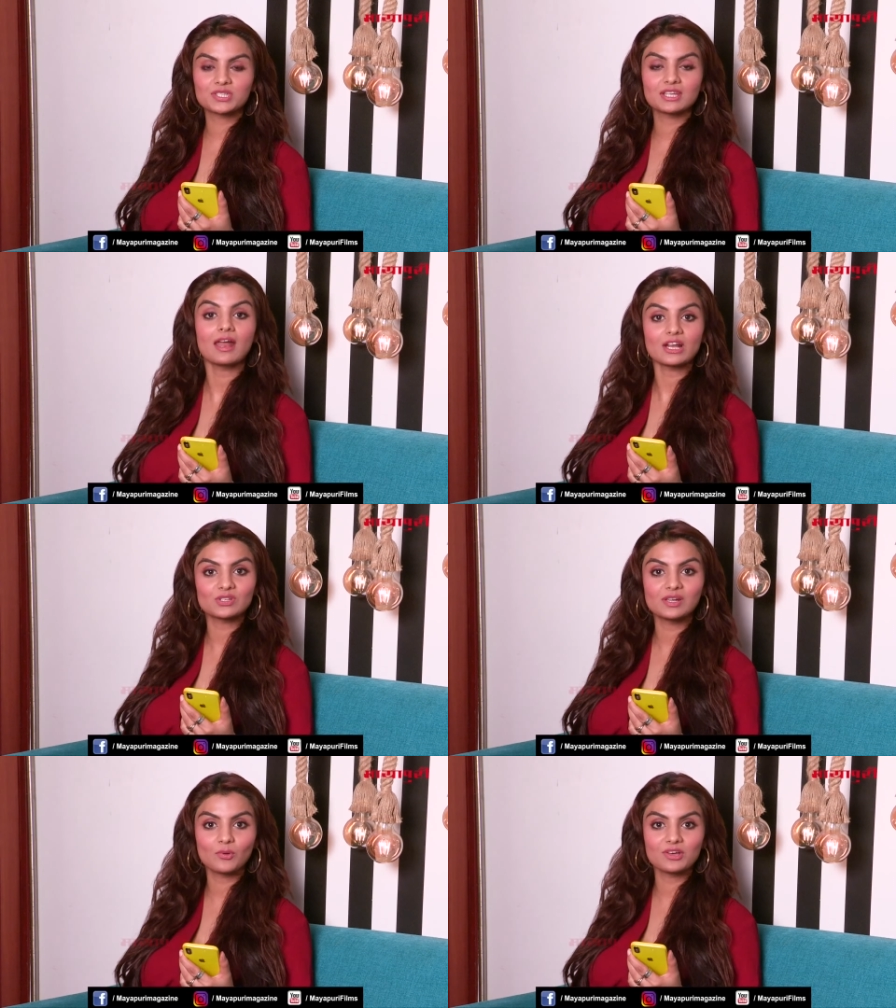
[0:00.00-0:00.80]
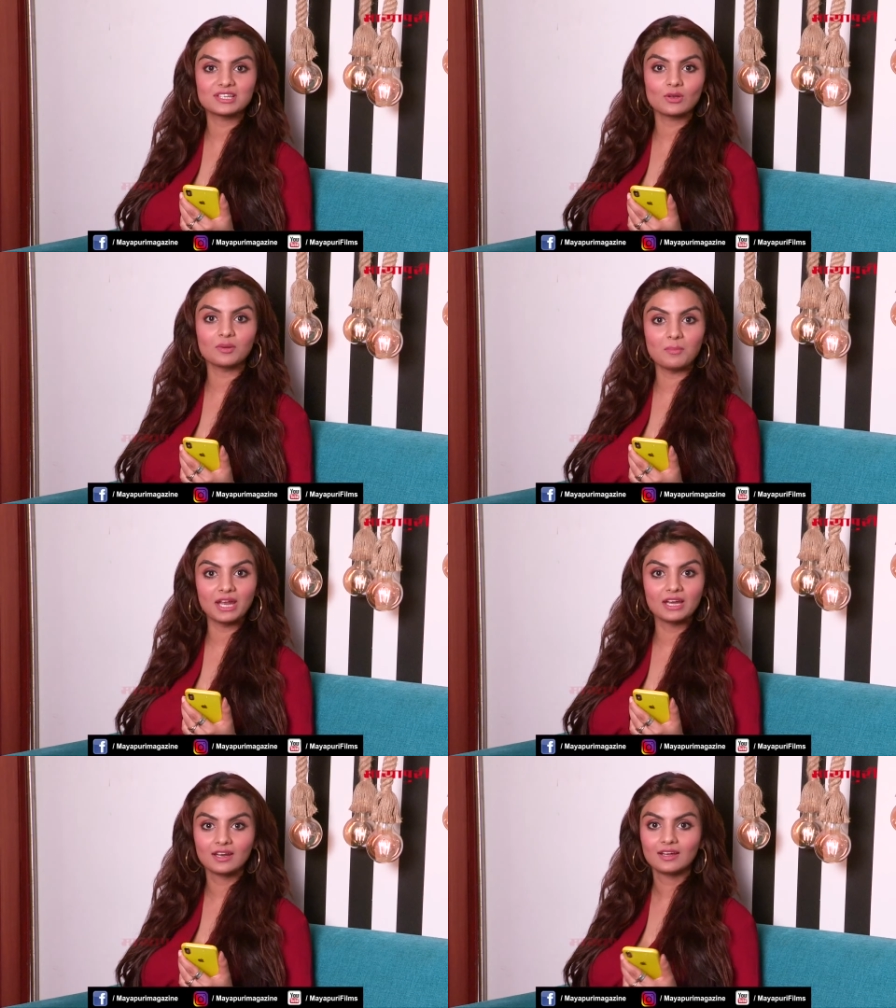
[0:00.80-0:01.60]
They're actually boys, they're not
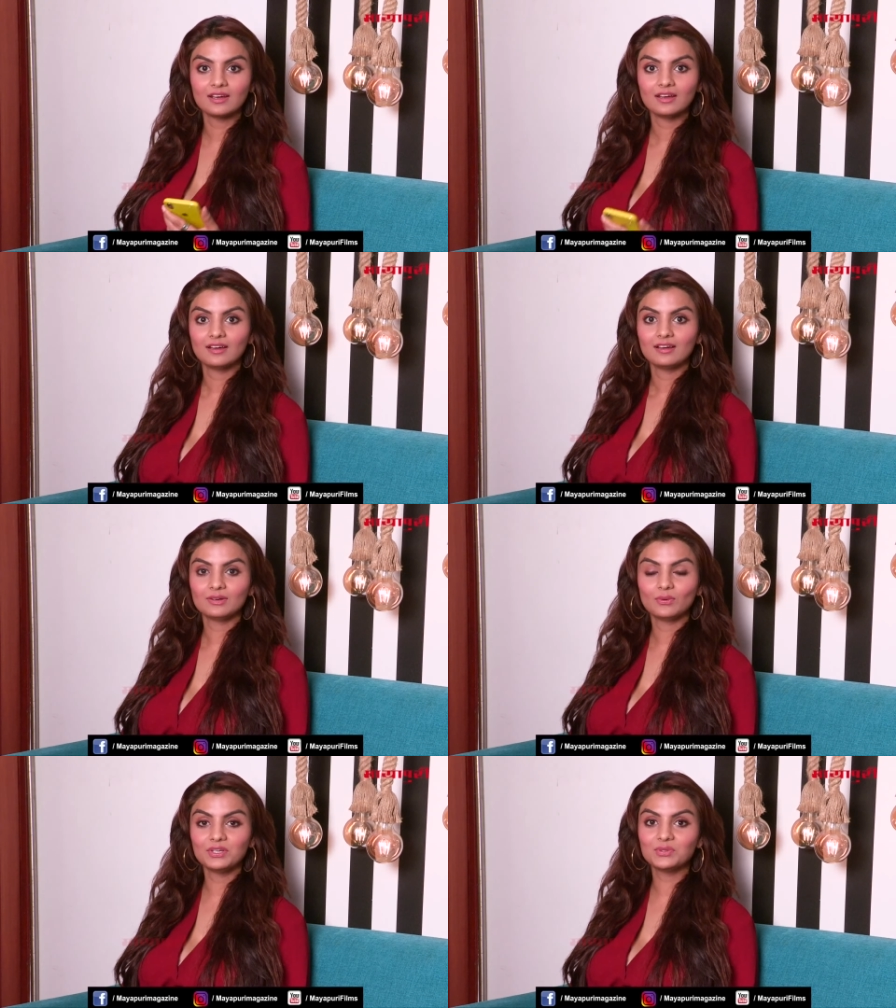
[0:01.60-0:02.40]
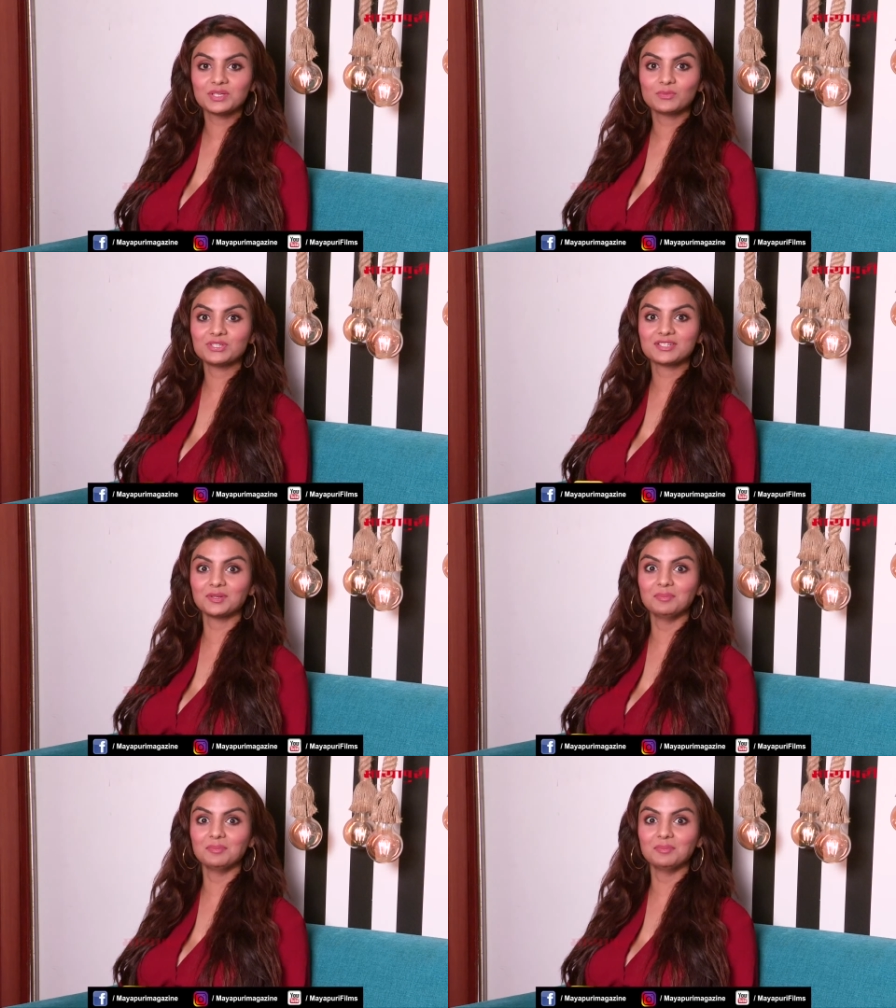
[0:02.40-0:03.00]
men. Don't use emojis with